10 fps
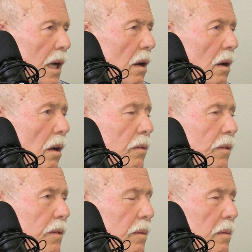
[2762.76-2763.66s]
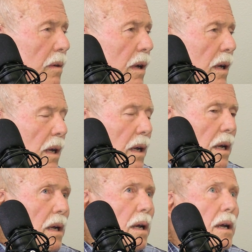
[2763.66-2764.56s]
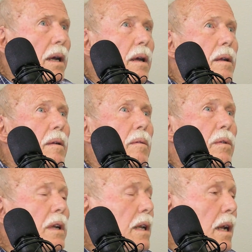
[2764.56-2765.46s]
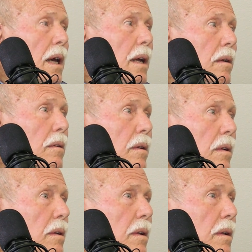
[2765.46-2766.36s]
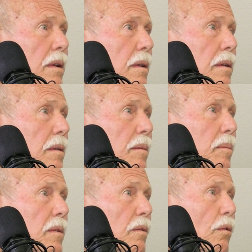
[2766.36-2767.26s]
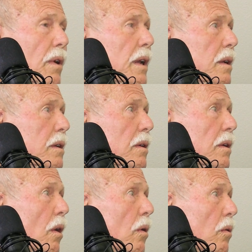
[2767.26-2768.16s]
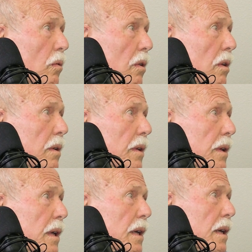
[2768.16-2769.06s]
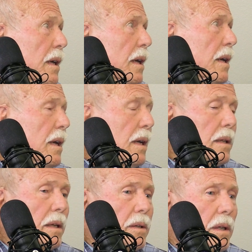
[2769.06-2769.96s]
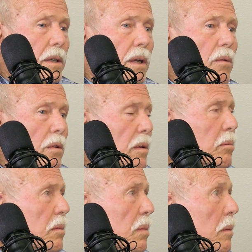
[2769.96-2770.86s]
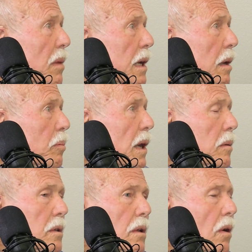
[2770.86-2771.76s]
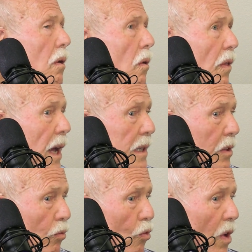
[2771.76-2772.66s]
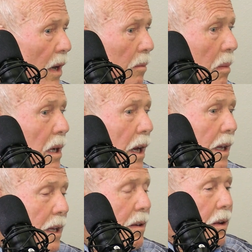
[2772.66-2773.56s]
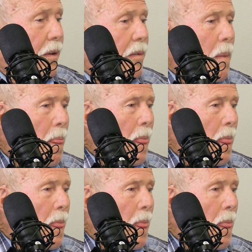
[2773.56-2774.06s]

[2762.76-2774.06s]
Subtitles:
Get off." And we did not rent to own. And they say, "Well, we've been making payments." No, that's rent money, you know.